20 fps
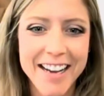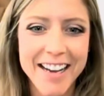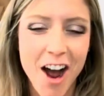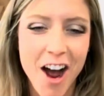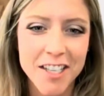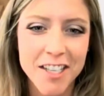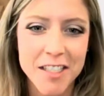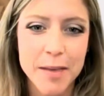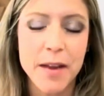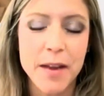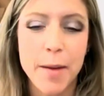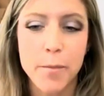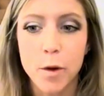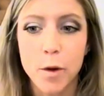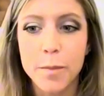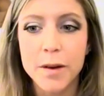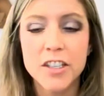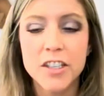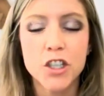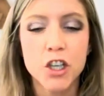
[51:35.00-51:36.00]
Awesome. Yep.
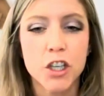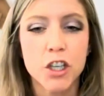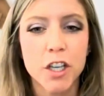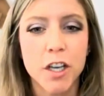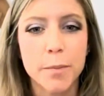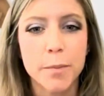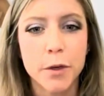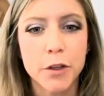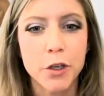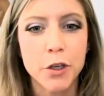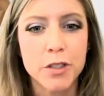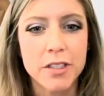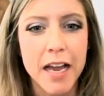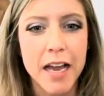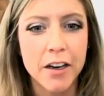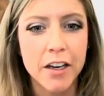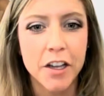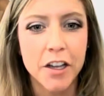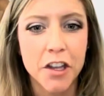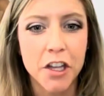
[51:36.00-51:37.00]
We'll be sure to put those
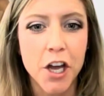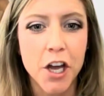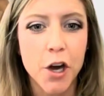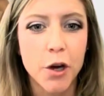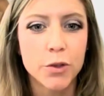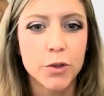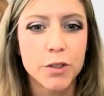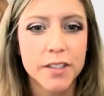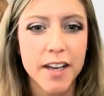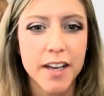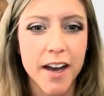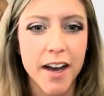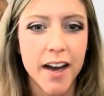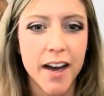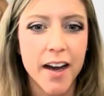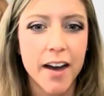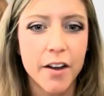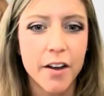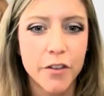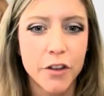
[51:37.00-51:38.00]
down into the notes,
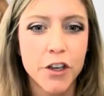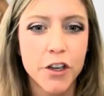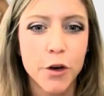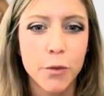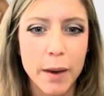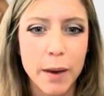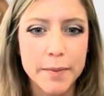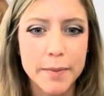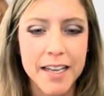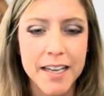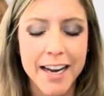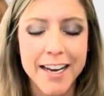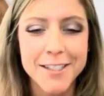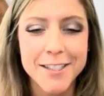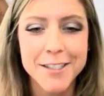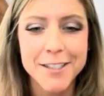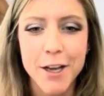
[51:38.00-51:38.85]
your website.